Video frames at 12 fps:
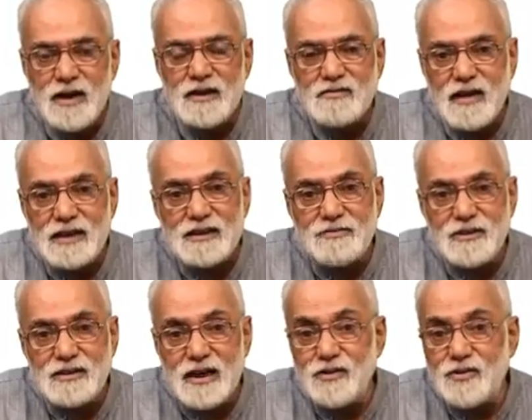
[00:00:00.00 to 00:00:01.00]
A
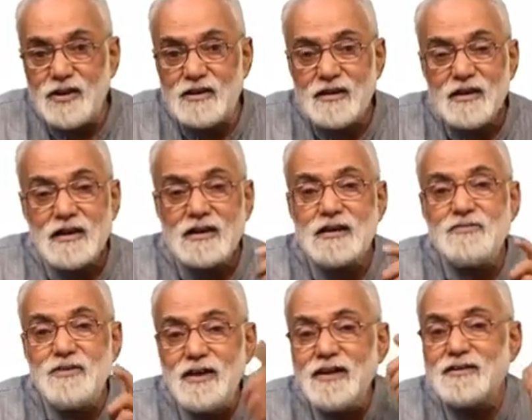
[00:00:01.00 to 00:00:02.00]
transverse arrowhead is a
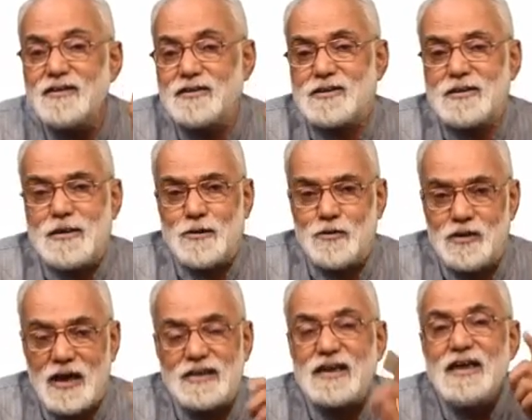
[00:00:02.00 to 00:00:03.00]
very interesting
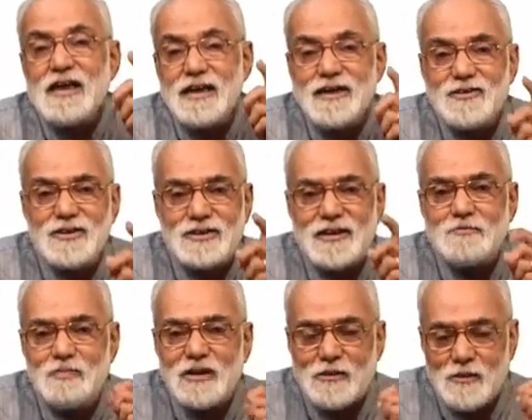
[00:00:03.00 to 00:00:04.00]
arrowhead. I say
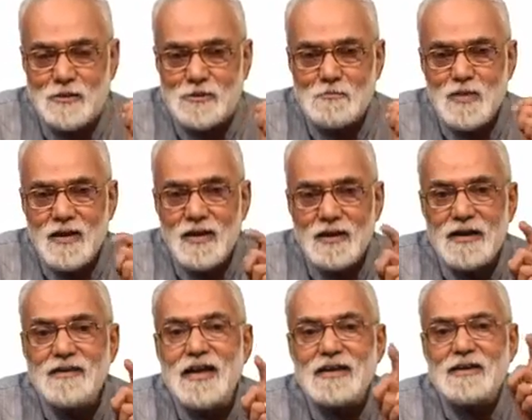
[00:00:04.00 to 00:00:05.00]
interesting because
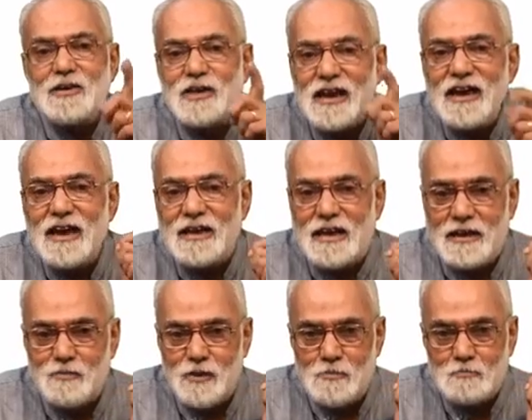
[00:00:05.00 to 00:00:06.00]
it doesn't kill an
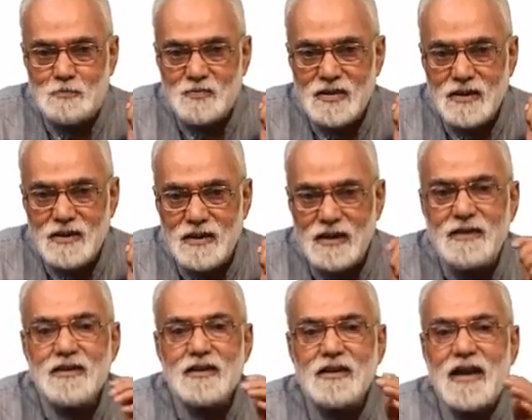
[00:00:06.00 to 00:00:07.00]
animal.
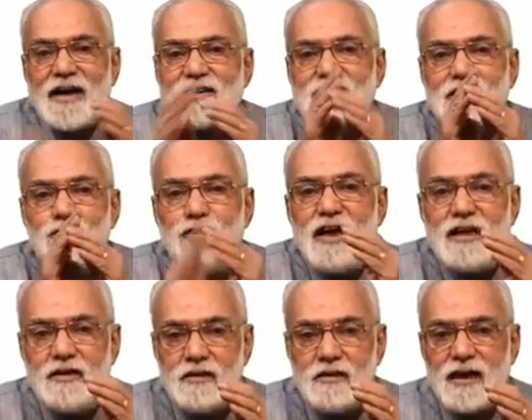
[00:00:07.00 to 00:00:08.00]
It cuts the
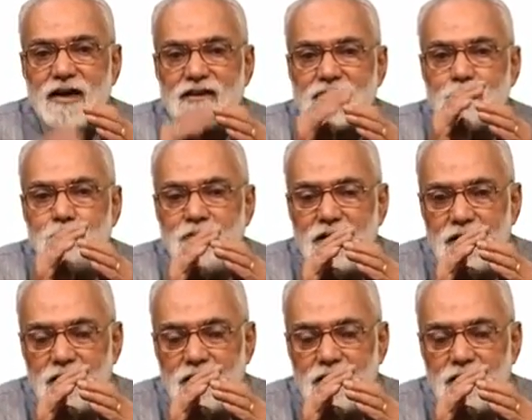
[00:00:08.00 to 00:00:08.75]
wing, cuts the